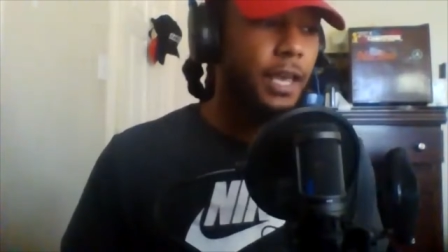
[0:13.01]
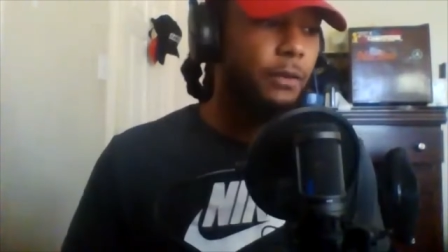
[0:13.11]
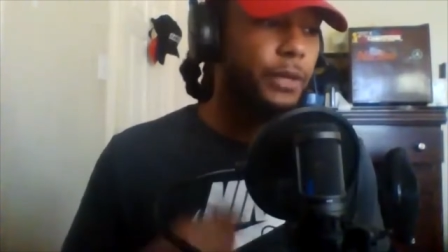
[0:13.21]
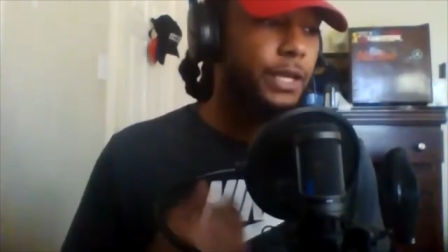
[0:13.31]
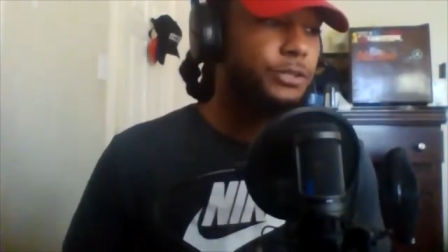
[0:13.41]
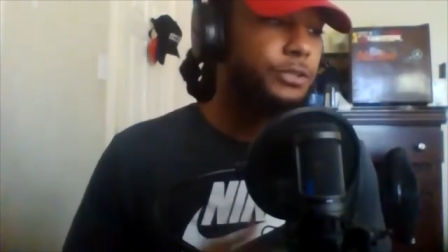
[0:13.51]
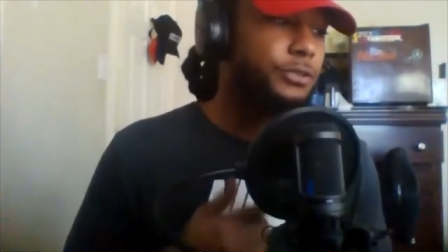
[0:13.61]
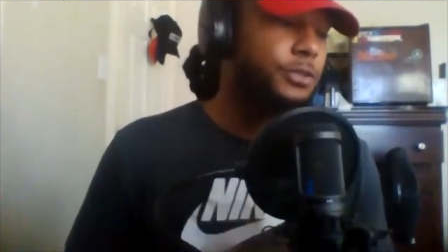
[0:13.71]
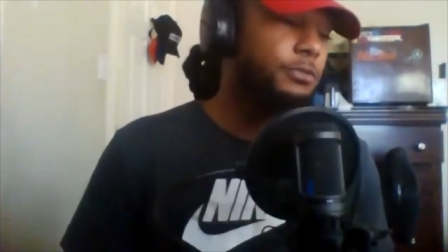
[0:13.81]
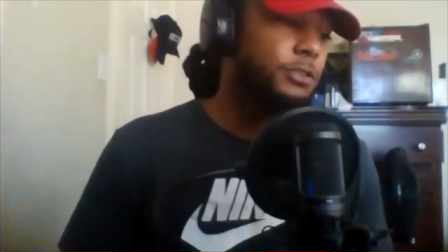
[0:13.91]
and we
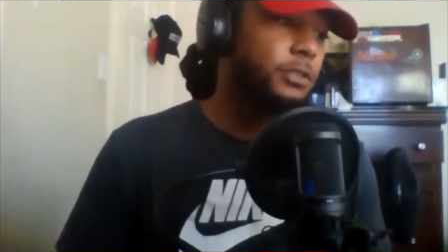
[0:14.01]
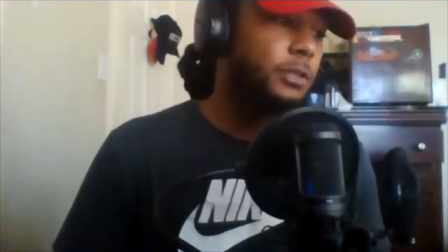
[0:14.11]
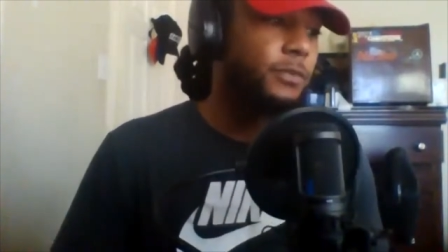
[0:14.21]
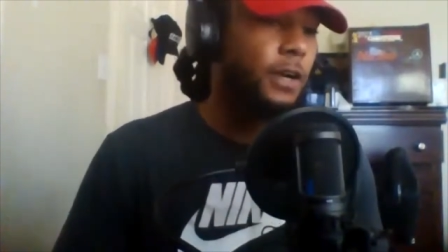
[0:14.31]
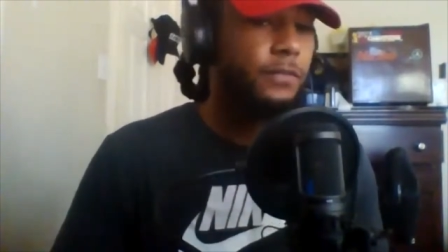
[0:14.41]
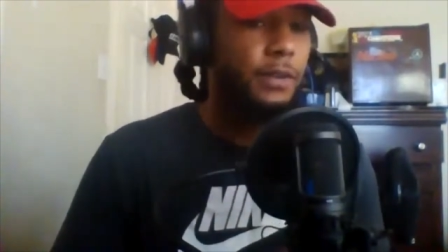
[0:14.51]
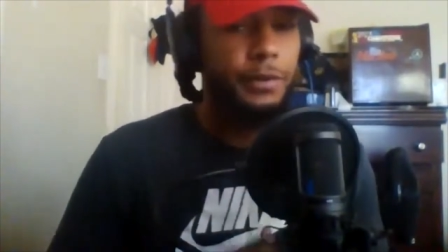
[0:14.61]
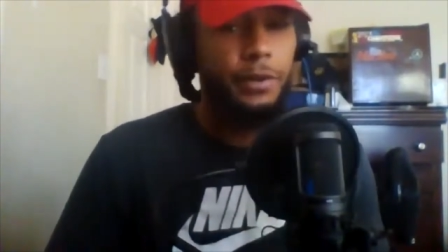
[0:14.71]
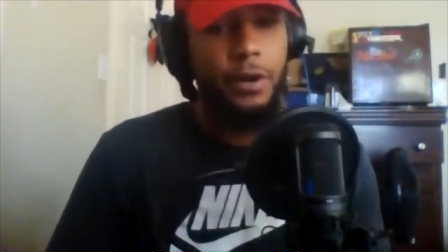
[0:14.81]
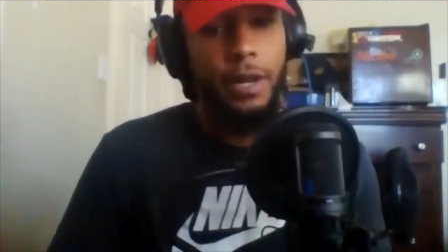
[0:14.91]
introduce you to some of our
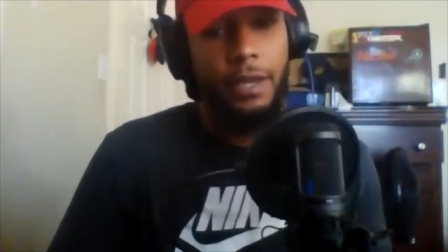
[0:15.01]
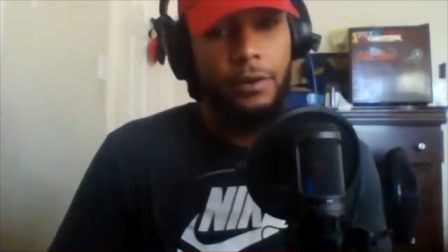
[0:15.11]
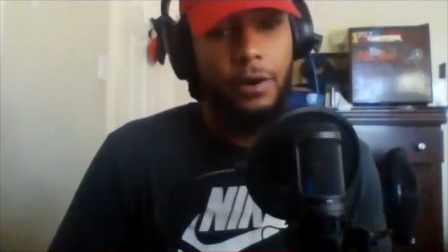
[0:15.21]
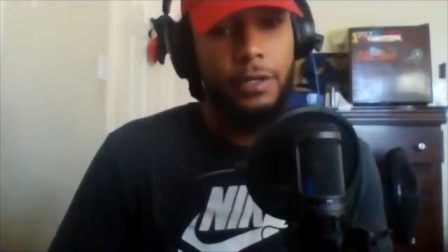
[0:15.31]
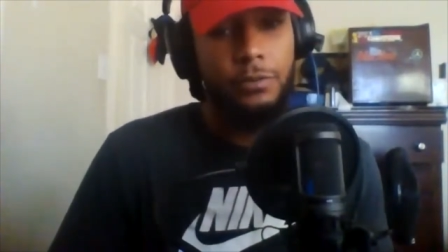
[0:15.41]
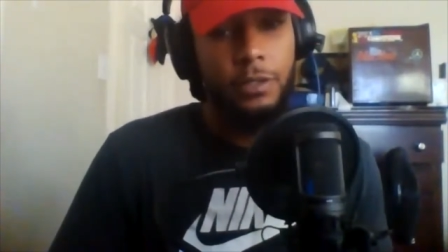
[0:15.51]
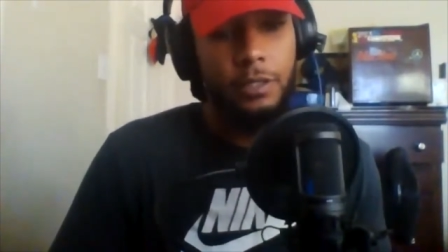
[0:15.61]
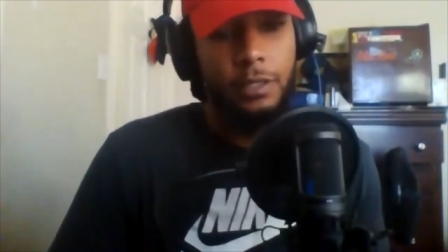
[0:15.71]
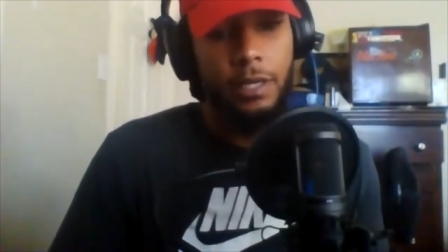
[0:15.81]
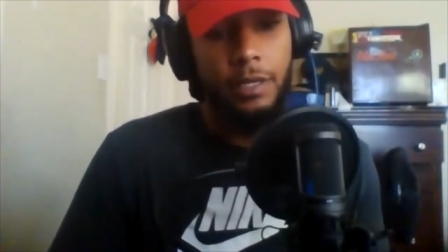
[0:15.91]
favorite art and artists
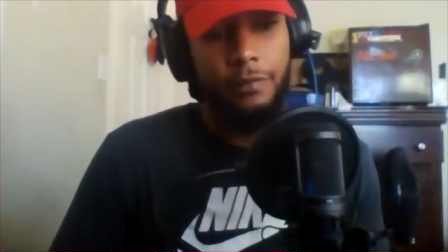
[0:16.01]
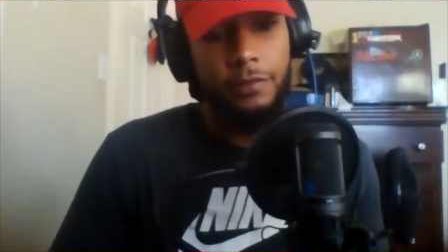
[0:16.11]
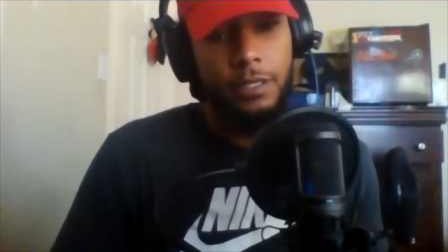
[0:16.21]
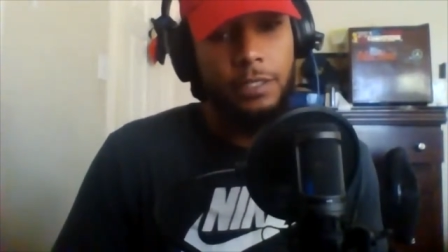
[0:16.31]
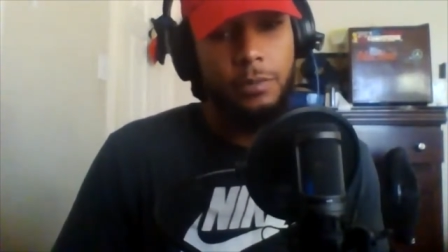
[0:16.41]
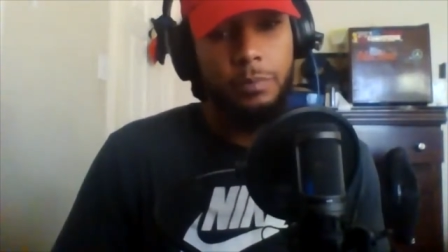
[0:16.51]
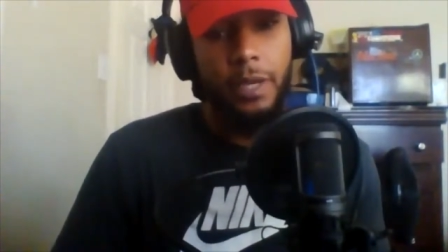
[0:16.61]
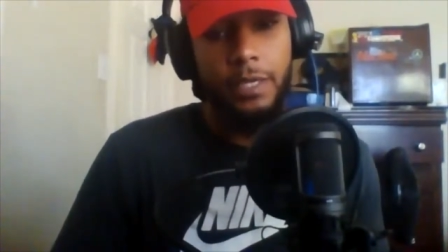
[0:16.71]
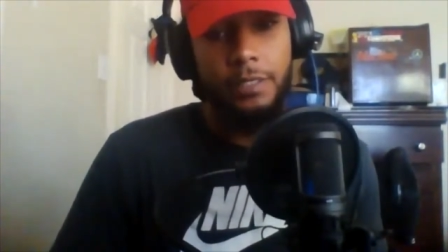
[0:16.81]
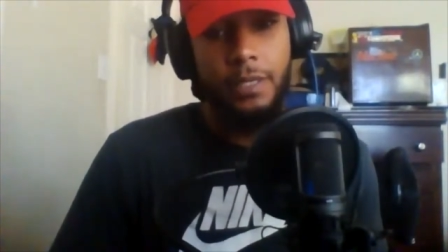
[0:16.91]
within the NFT
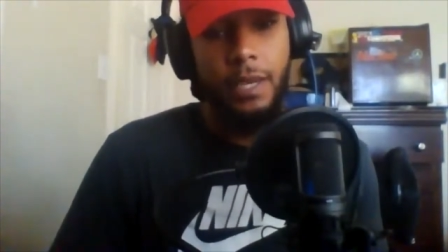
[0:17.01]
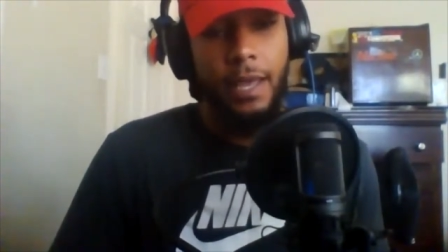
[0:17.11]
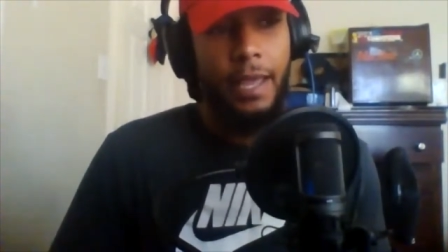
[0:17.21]
space.